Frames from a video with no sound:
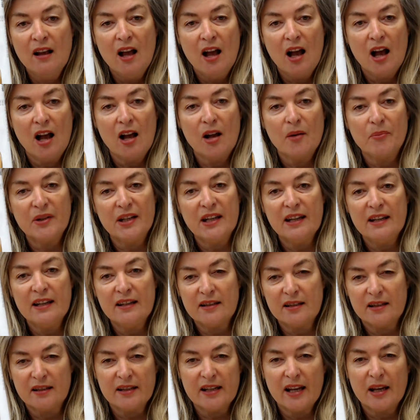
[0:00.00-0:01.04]
But it is
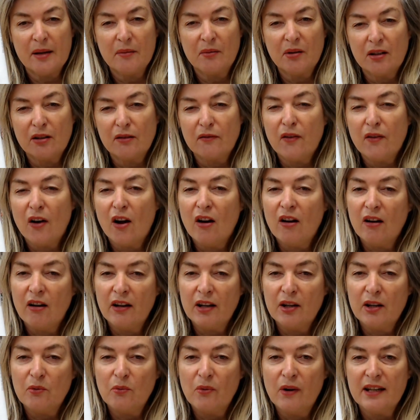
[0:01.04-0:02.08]
the same kind of high
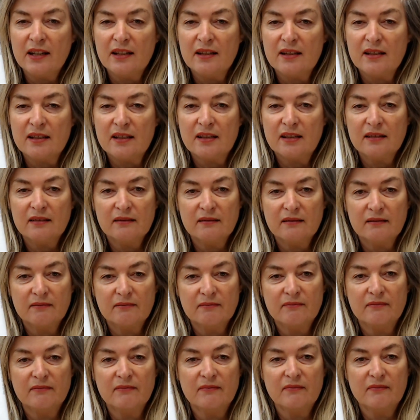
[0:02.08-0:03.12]
waist
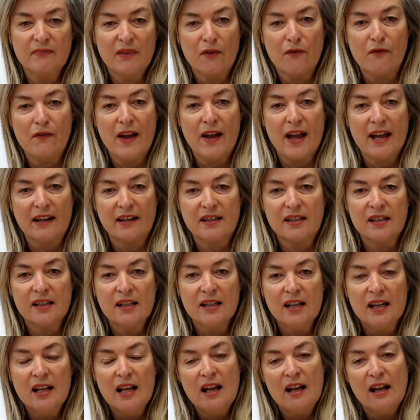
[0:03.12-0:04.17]
effect.
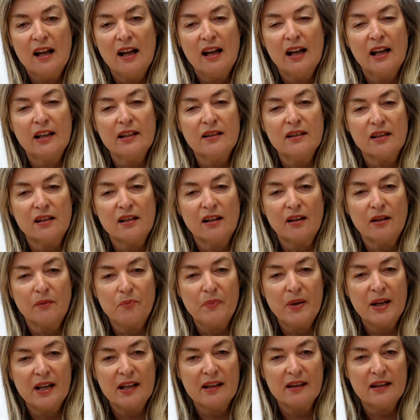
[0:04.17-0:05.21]
And I
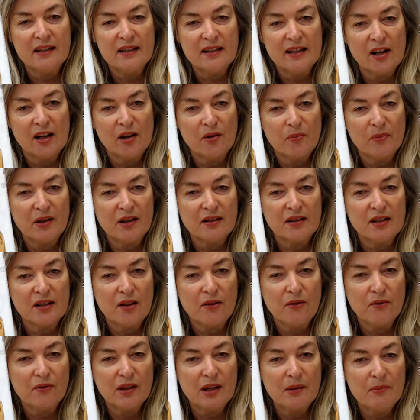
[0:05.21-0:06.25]
picked these out because I
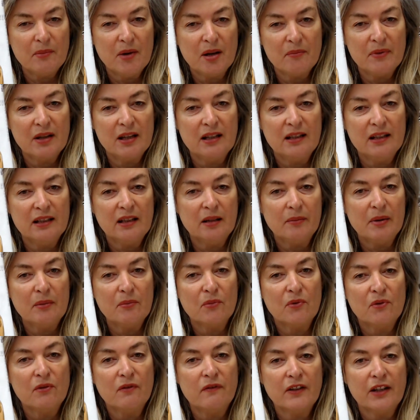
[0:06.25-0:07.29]
thought they might be a little bit
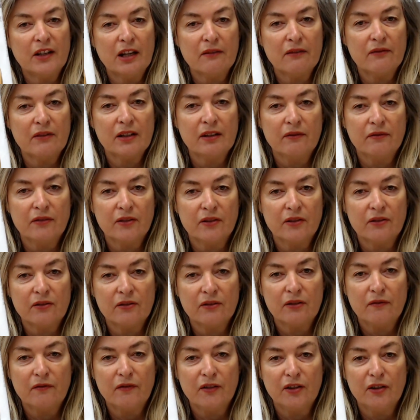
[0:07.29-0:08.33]
more forgiving for the
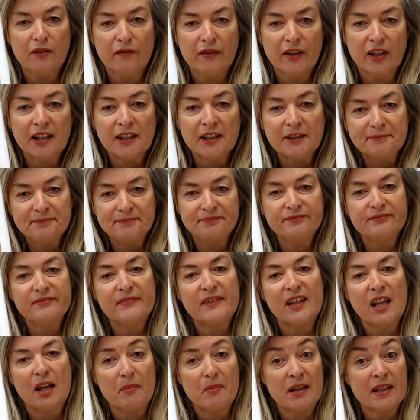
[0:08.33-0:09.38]
fuller figure,
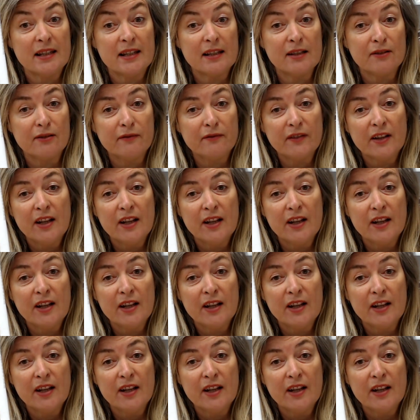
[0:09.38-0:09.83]
like myself.